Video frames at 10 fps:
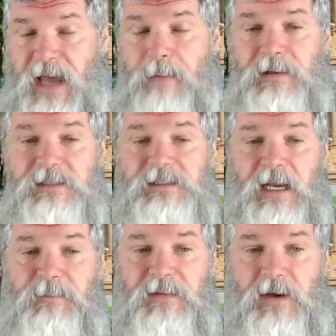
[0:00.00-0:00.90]
the applicants
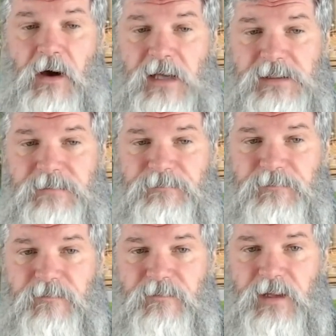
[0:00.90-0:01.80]
had to pay the cost.
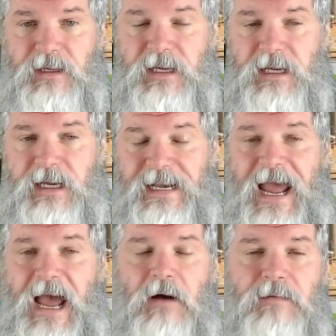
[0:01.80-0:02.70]

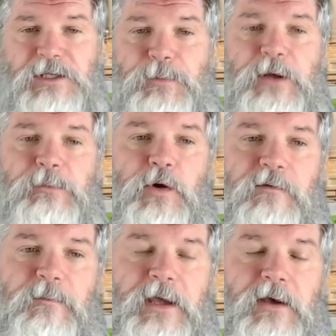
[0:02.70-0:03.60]
Now, the Supreme
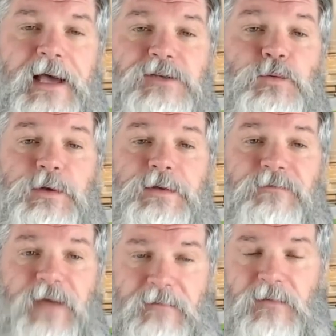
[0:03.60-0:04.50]
Court of Appeal has ruled in
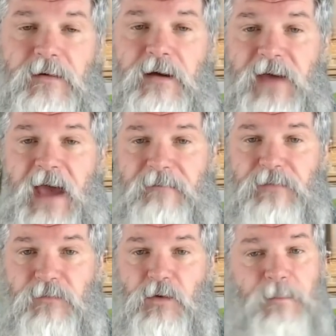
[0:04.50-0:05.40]
favor of
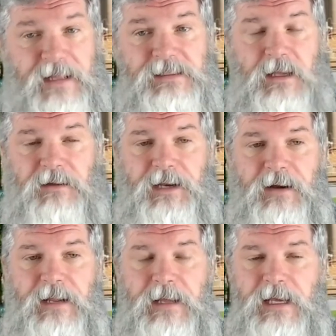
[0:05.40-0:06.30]
AfriForum and
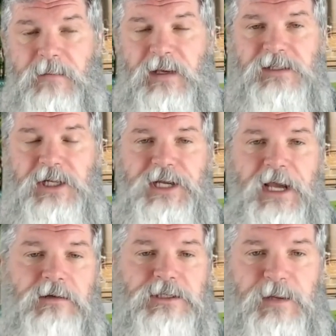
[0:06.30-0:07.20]
Solidarity because they
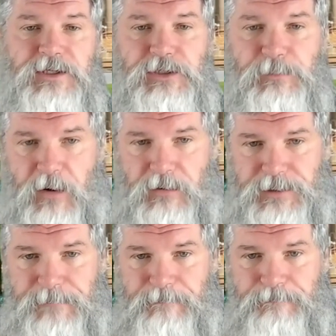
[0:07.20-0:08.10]
challenged the minister's
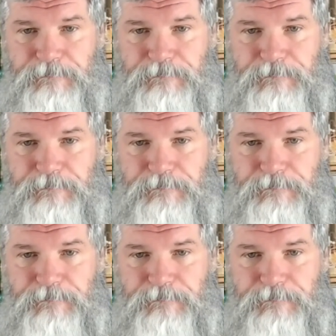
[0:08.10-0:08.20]
approach.